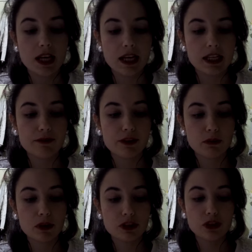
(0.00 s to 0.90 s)
if you
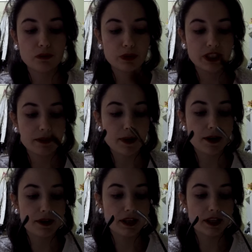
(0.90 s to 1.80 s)
want to read
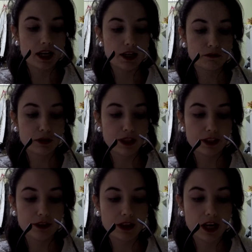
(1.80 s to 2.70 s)
about it and where
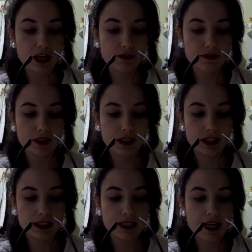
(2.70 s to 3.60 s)
you can
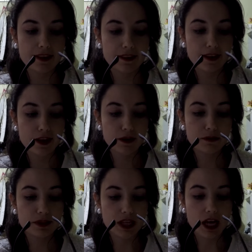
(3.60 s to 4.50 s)
get
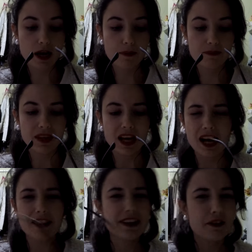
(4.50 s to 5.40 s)
those. And
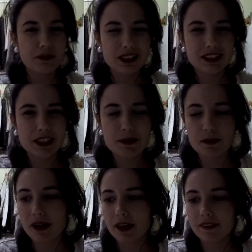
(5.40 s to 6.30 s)
they are really cheap as
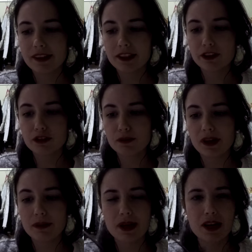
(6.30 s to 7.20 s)
well. I think those
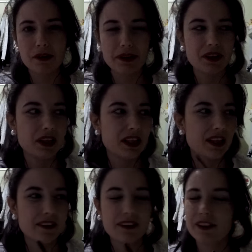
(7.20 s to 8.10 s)
were about
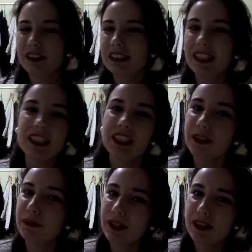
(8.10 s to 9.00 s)
30
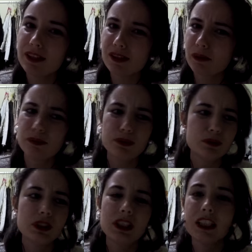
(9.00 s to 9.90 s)
euros or
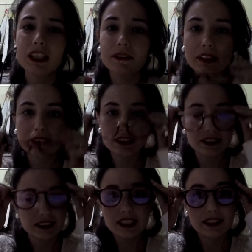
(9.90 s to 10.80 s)
40 euros, so
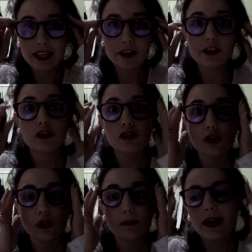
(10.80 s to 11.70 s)
they are not
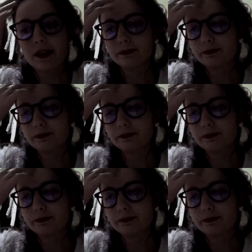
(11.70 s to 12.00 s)
too bad.